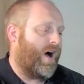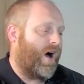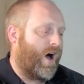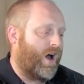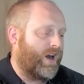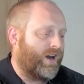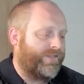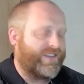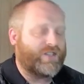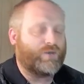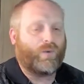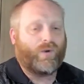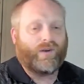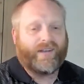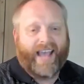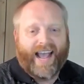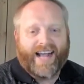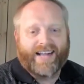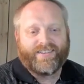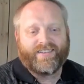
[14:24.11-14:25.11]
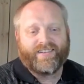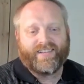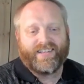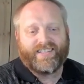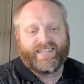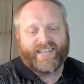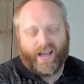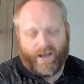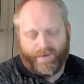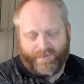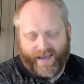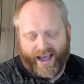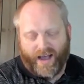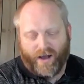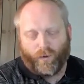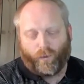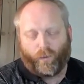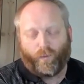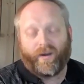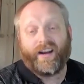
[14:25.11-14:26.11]
all of this will cancel itself
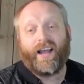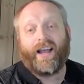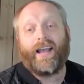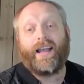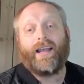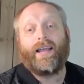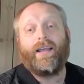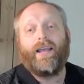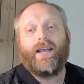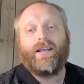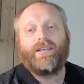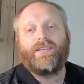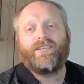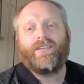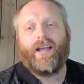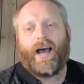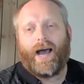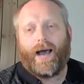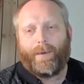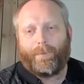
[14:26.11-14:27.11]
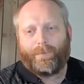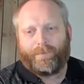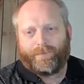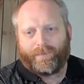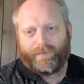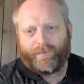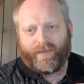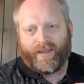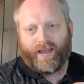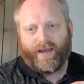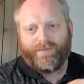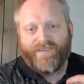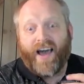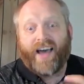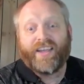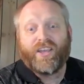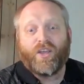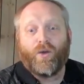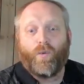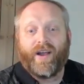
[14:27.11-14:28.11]
out when I um,
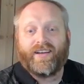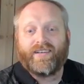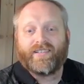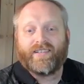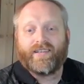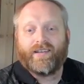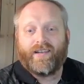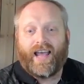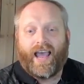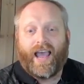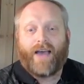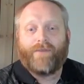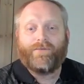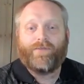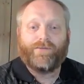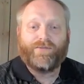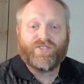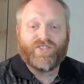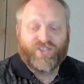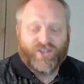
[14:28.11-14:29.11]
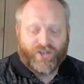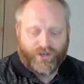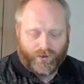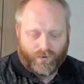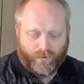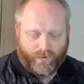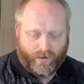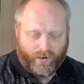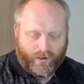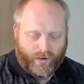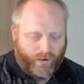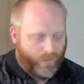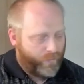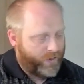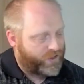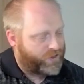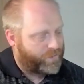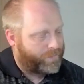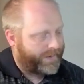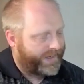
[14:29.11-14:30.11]
evaluate f of 2,
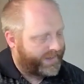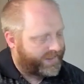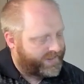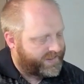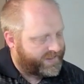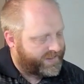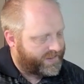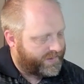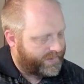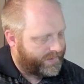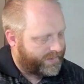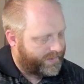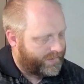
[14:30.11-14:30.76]
which means